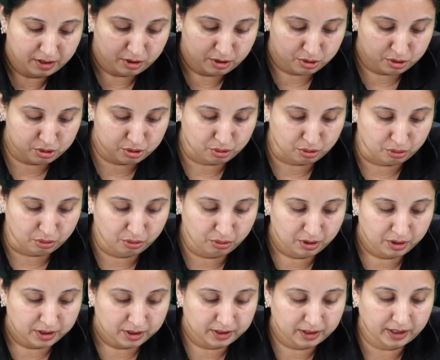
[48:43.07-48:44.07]
So
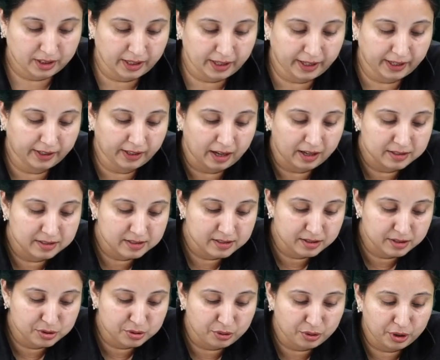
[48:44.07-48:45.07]
the correct answer
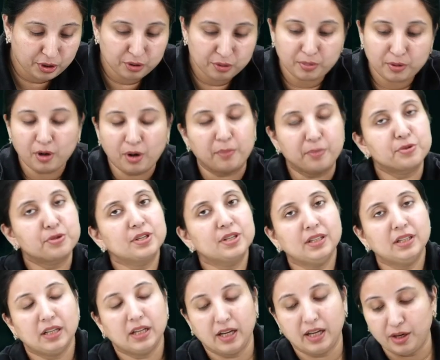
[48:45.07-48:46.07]
is going to be
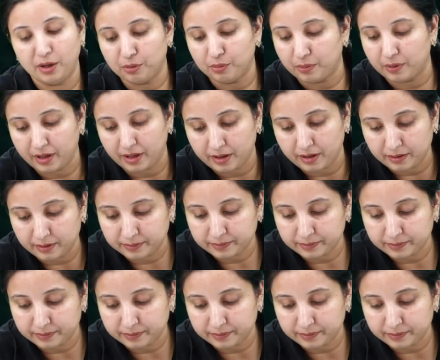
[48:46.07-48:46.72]
option A over here.